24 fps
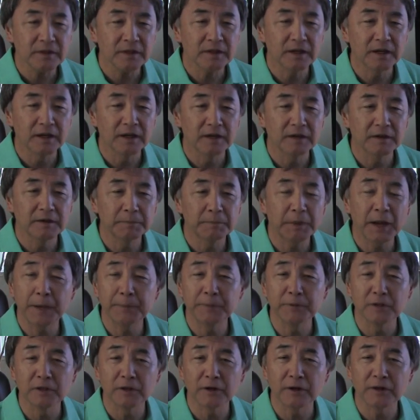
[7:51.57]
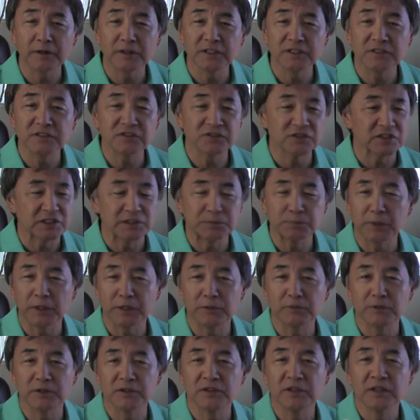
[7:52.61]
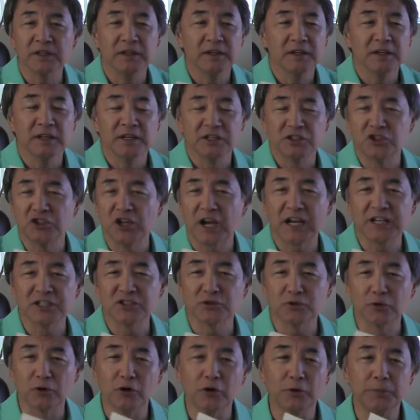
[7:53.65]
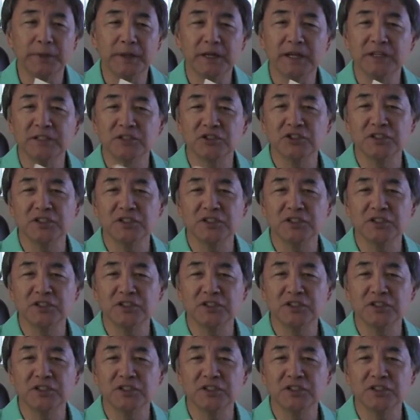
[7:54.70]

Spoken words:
popular artists. She's played with Josh Groban.